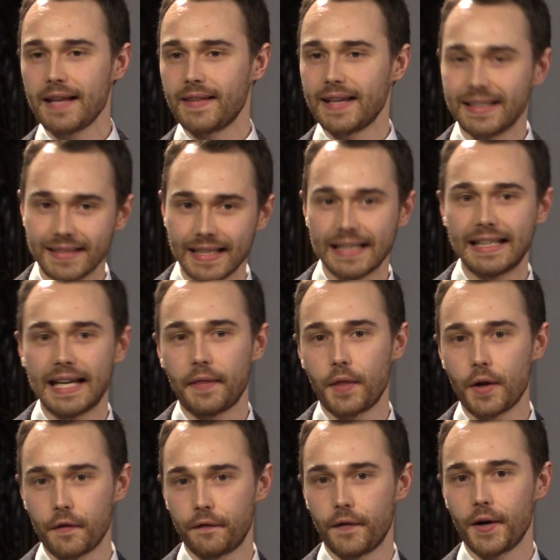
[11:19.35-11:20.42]
They did get
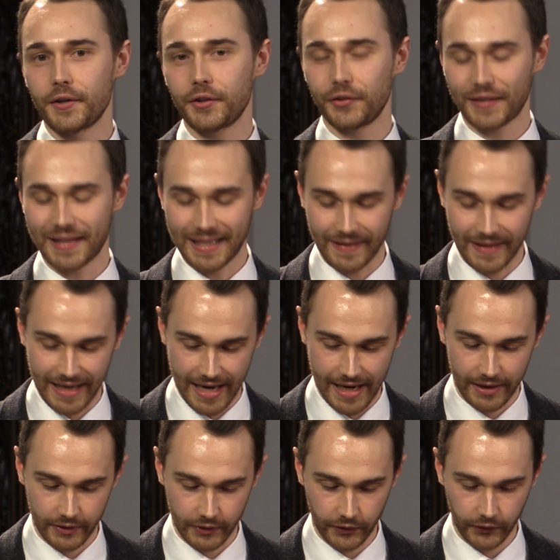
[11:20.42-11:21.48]
their first in the
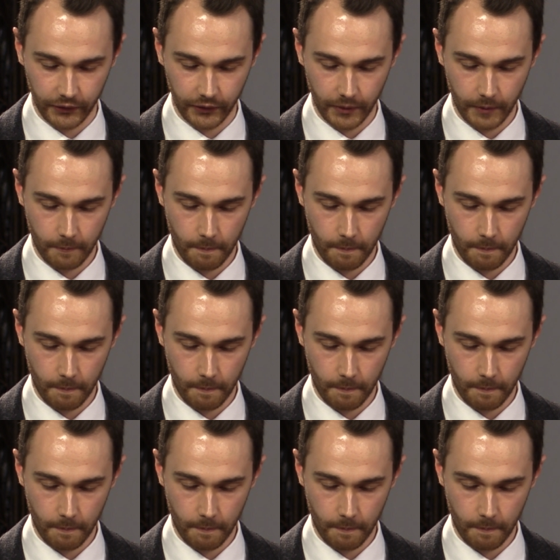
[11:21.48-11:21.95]
end.